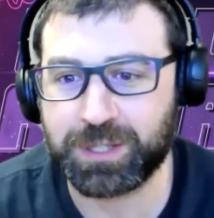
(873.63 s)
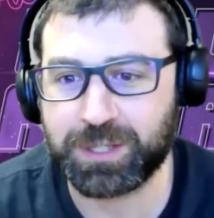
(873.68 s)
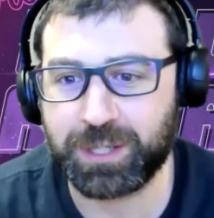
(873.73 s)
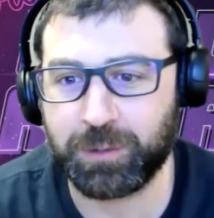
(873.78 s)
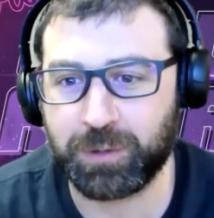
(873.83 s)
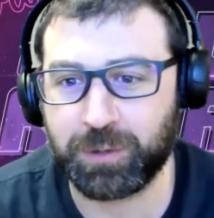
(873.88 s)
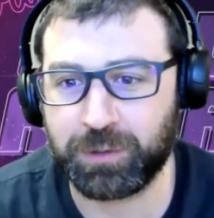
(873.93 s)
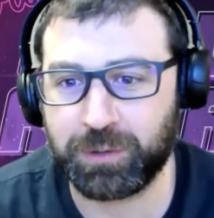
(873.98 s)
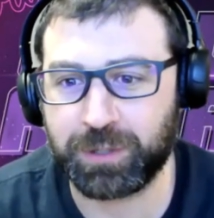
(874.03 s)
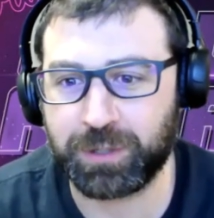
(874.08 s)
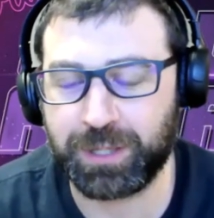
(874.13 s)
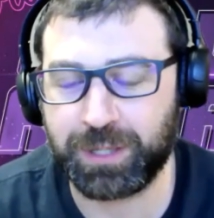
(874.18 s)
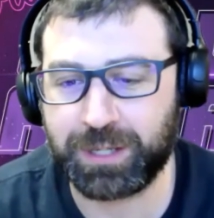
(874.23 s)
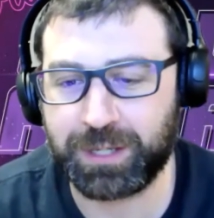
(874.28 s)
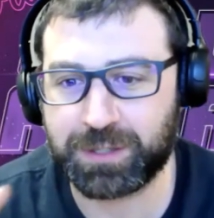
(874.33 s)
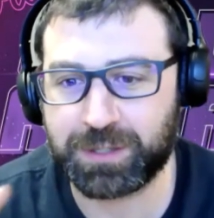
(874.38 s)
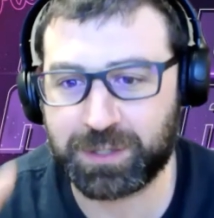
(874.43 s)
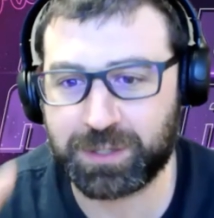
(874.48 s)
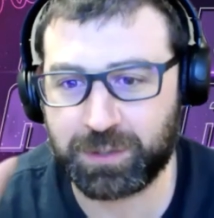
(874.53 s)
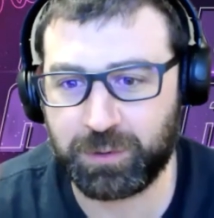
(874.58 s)
they were only allowed
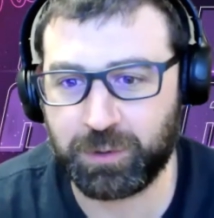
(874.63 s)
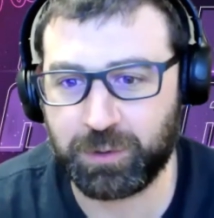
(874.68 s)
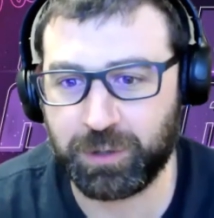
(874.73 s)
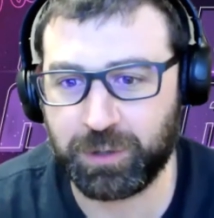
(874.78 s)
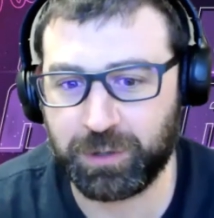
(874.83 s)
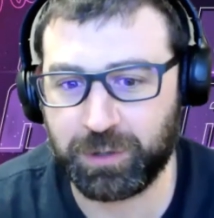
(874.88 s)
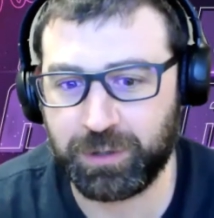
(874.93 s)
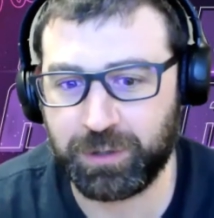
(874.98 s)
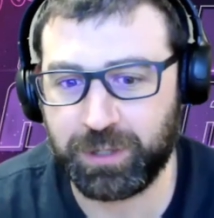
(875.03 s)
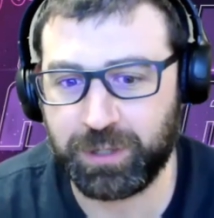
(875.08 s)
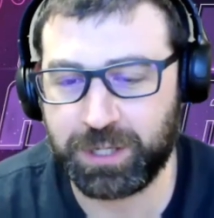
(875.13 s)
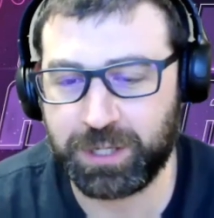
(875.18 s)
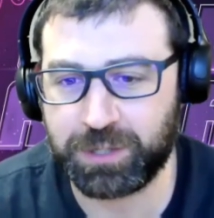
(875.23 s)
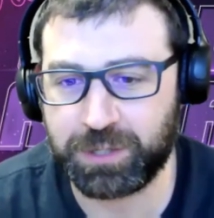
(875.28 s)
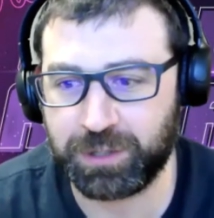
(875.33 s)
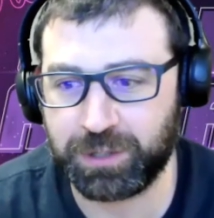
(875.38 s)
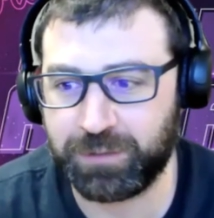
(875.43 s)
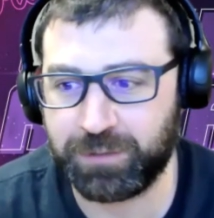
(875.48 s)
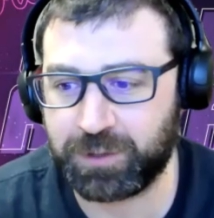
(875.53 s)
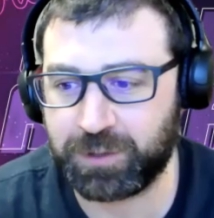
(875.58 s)
to score
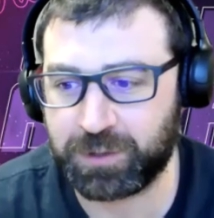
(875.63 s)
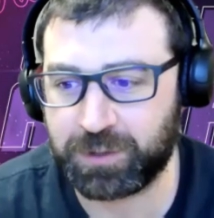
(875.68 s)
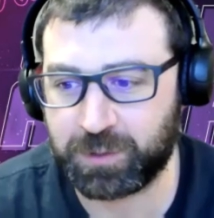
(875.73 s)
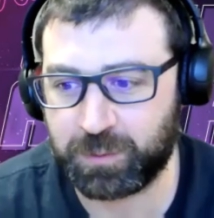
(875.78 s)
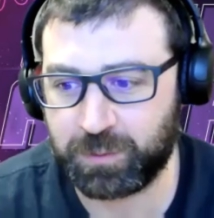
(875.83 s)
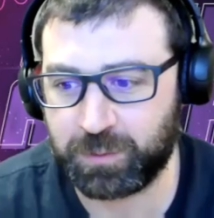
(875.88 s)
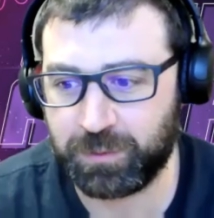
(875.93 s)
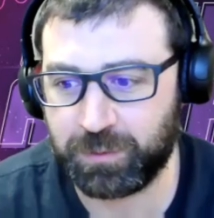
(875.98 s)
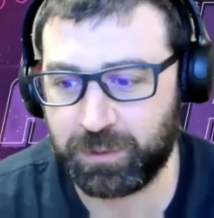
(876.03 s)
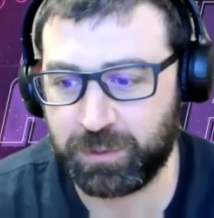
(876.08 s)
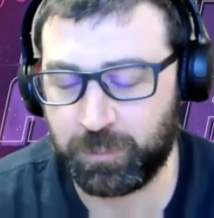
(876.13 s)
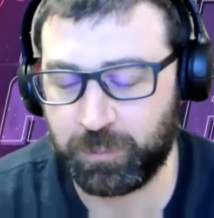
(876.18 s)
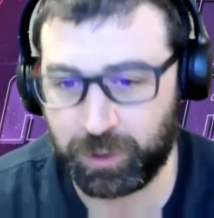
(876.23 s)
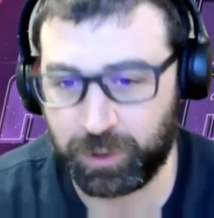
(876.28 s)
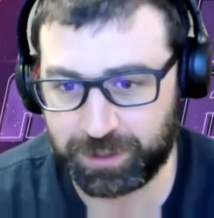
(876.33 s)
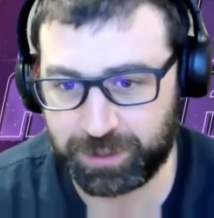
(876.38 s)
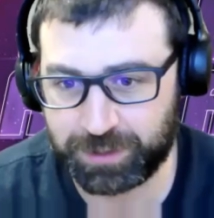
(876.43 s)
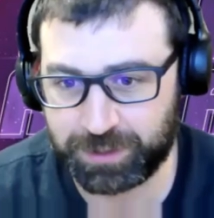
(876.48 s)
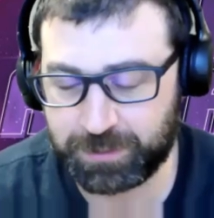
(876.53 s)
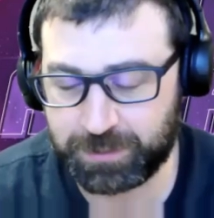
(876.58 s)
each lifters
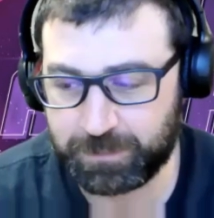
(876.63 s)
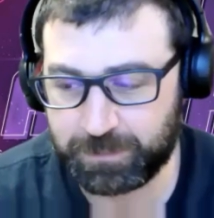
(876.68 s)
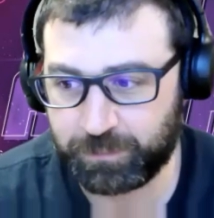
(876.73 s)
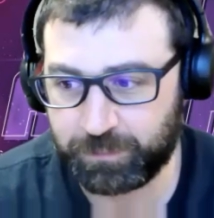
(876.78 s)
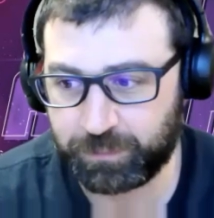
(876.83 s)
once.